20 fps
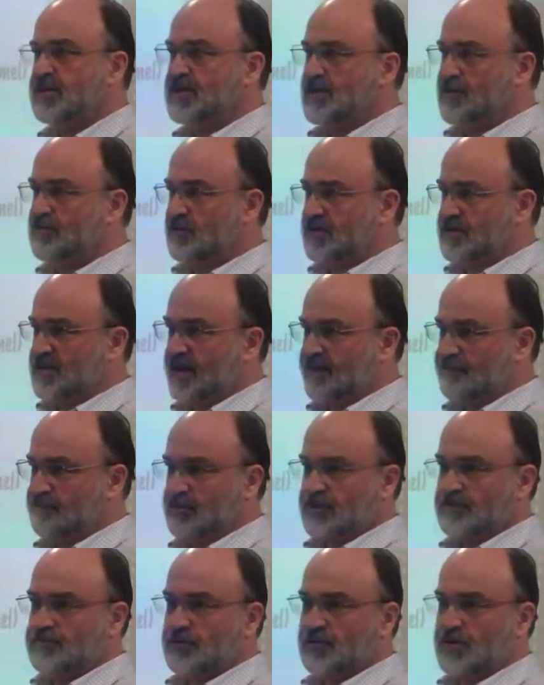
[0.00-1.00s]
You want to have
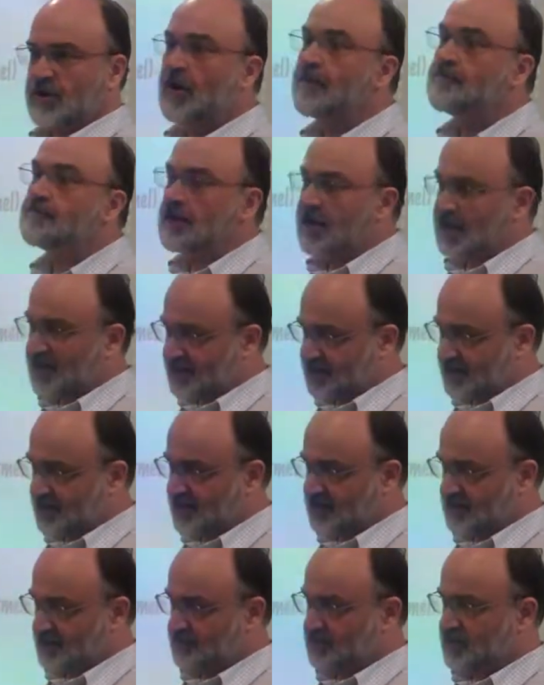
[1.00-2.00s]
much more complex
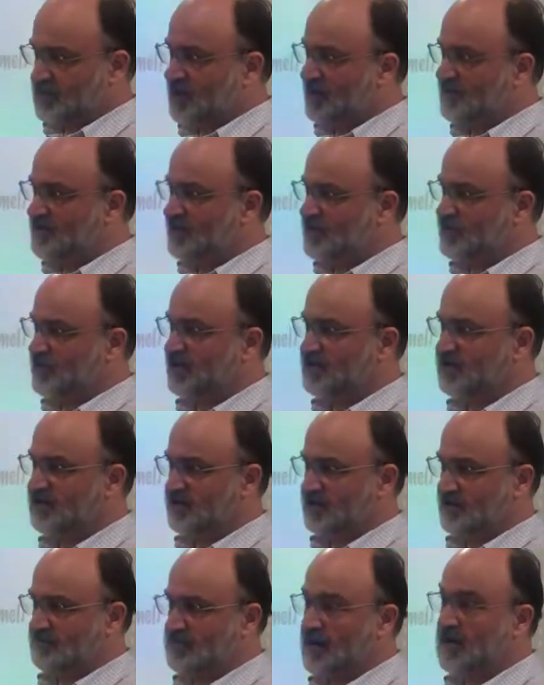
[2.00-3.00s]
systems. Now I'm interested
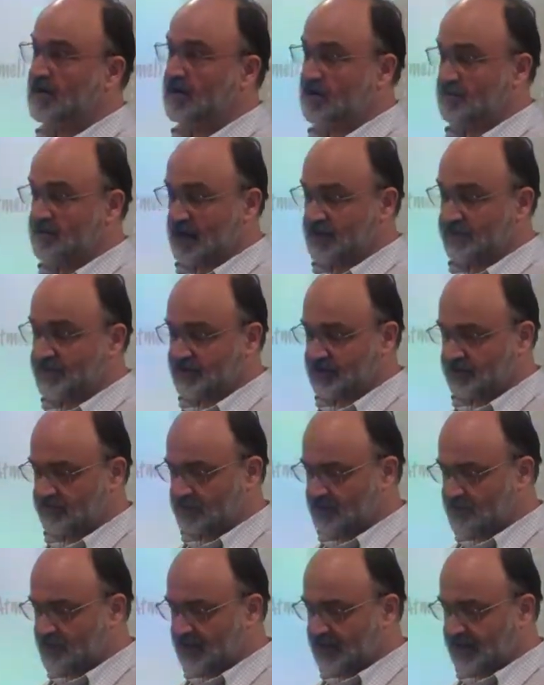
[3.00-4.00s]
in micromouse and
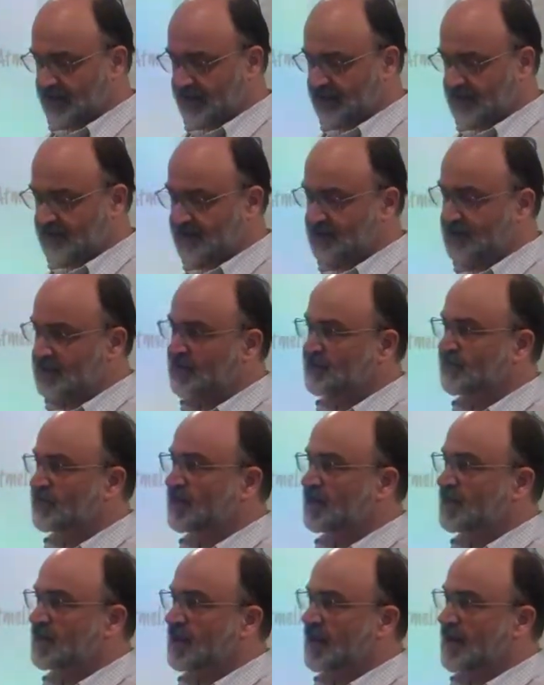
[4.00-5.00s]
robotics,
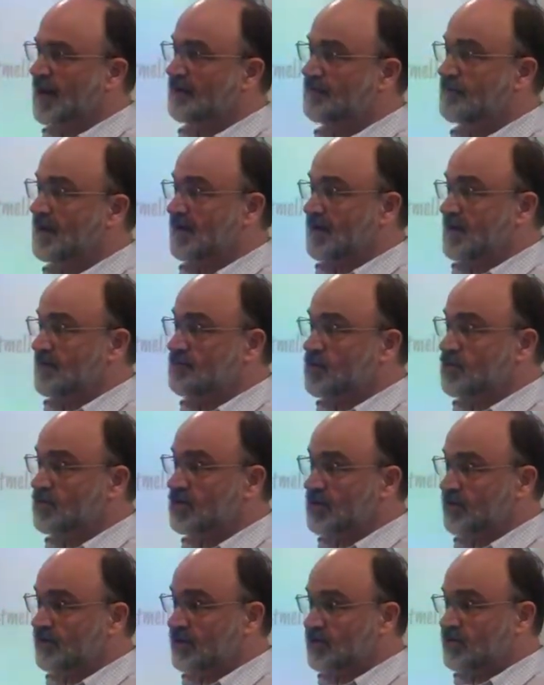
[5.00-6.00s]
and I'm
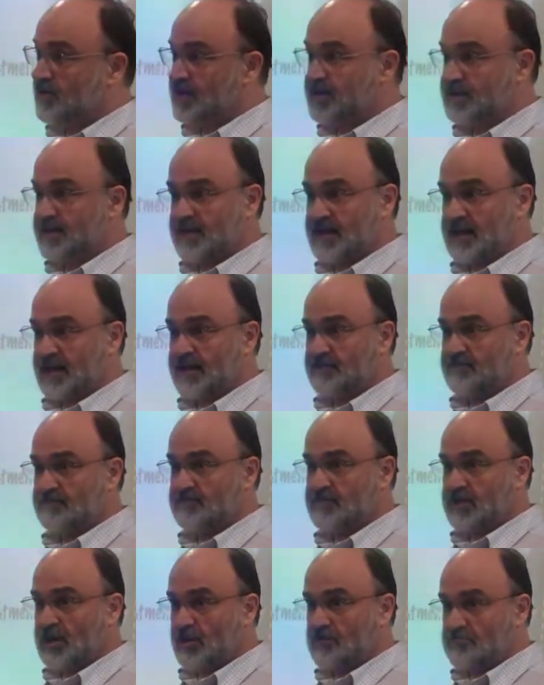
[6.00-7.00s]
also interested in
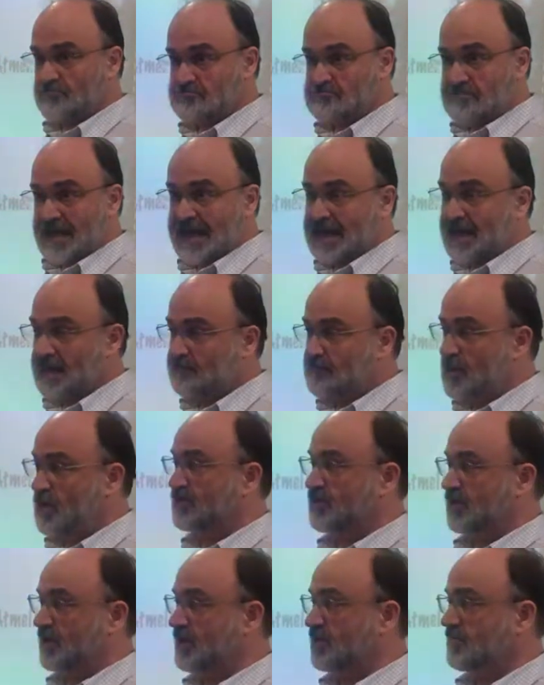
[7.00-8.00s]
making
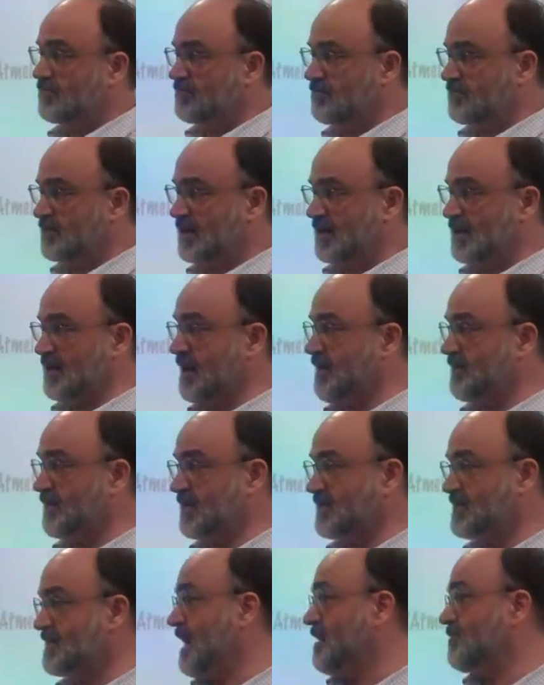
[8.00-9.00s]
music and having
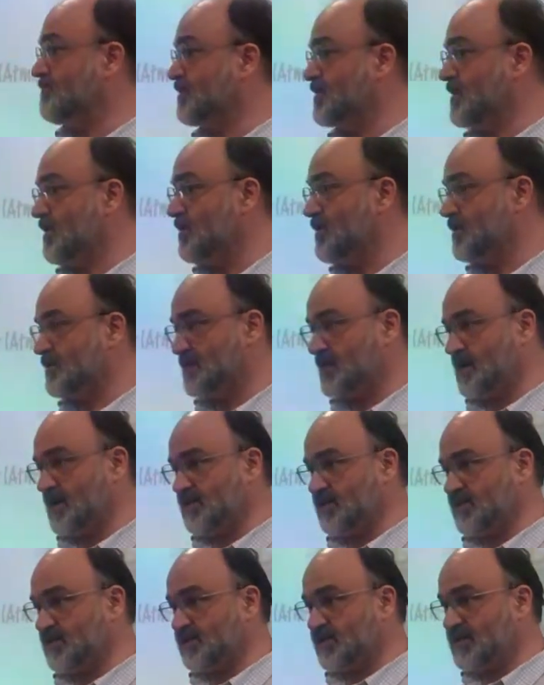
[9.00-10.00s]
sound
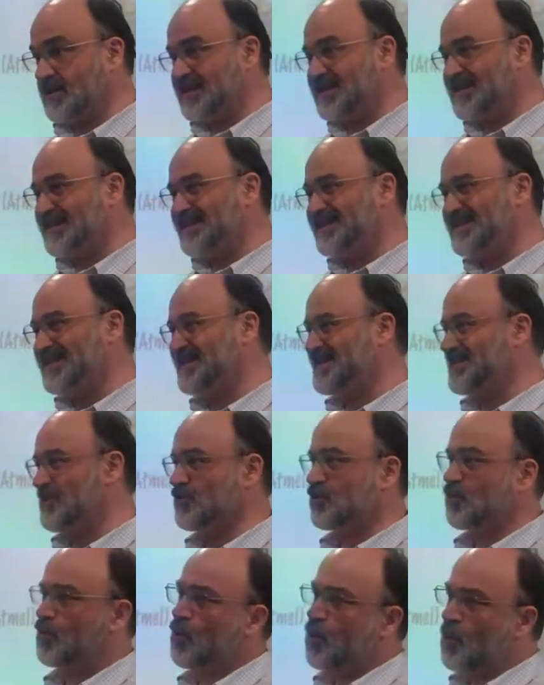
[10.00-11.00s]
synthesizers. This is
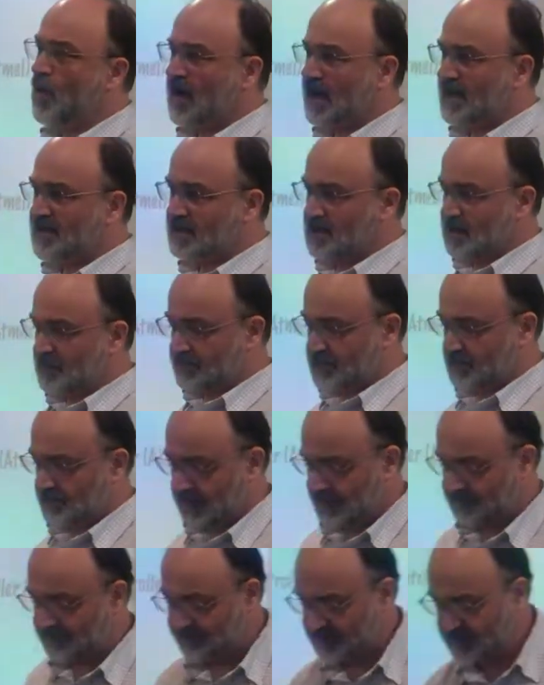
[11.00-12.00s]
not quite up to
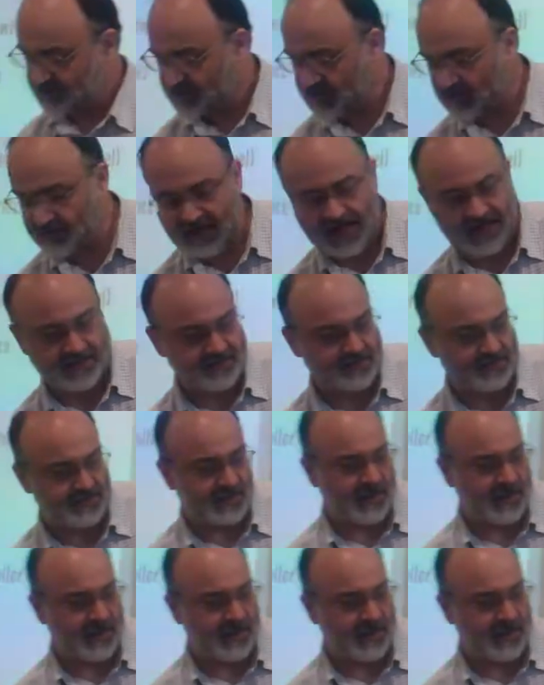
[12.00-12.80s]
it. So that's